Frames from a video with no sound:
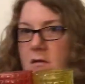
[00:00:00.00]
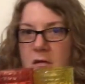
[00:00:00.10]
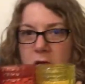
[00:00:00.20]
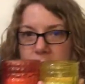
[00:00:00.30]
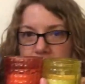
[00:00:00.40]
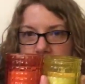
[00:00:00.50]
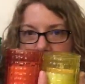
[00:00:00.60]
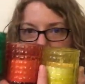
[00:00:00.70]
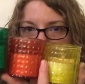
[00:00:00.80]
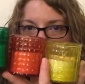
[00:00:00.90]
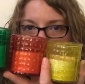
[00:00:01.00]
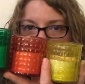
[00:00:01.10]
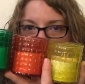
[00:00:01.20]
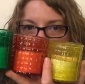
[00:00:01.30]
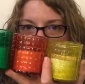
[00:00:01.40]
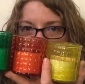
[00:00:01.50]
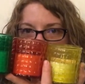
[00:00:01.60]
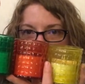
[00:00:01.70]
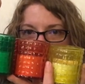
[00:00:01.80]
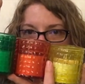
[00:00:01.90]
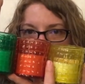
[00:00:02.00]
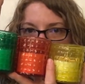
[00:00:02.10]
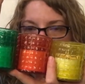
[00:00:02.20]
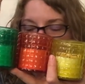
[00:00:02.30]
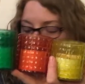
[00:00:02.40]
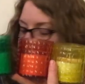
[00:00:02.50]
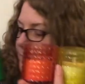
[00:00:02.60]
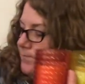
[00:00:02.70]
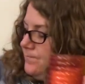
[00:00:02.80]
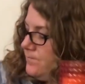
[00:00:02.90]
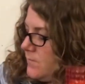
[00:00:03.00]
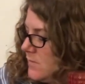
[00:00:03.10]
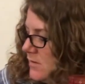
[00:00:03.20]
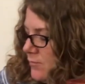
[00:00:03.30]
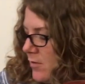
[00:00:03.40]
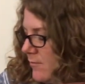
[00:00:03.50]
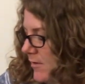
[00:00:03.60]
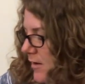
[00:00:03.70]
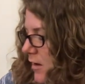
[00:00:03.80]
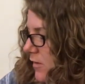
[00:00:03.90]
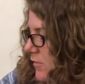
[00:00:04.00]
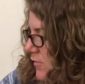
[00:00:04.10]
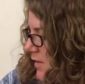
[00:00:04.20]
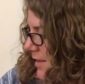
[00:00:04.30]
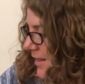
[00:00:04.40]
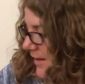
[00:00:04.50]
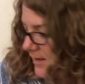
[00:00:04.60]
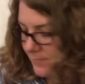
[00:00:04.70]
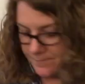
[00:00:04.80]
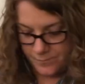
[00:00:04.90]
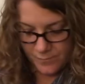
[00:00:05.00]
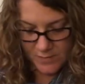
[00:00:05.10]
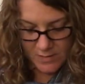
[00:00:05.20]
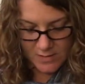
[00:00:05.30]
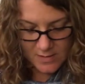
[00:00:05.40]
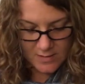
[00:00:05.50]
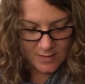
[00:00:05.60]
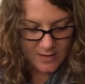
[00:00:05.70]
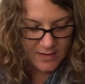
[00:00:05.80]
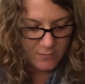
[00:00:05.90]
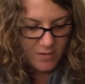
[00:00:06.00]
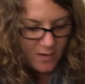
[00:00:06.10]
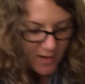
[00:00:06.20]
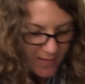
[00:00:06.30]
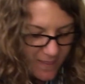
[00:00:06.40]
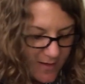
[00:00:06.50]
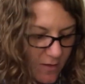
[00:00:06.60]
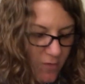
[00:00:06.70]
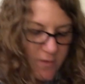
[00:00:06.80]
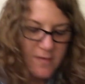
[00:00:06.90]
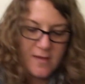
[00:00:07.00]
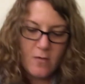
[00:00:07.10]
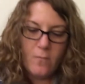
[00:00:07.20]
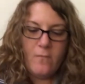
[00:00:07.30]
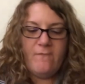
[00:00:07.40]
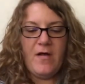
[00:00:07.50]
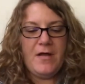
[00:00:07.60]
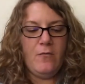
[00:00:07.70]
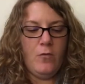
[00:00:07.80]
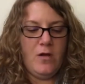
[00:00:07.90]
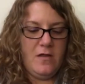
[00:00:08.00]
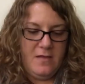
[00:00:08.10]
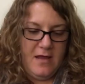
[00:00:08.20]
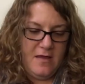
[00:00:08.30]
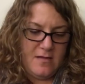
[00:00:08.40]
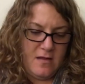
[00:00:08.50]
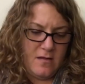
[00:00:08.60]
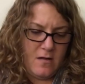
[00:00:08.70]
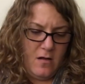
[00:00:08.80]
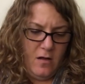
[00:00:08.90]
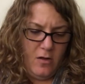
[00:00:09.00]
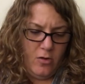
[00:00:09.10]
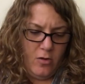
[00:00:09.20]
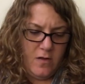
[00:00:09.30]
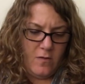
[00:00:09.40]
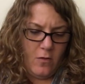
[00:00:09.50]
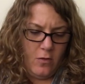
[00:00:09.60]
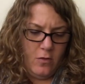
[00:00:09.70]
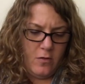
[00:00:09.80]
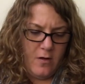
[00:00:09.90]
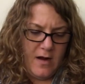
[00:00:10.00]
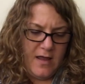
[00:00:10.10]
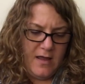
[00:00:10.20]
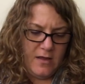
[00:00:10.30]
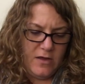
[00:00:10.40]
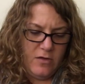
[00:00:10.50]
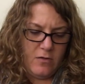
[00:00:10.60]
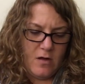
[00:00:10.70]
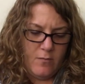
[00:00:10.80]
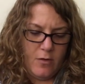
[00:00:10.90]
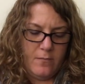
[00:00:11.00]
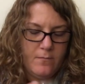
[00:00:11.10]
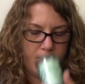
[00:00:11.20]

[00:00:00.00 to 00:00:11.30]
See how cute those are together? Like, I just think that's really cute. And the primary colors, I like them. like them a lot. And then I only found, found one of these, and it's called, it's Earl Grey and Cucumber.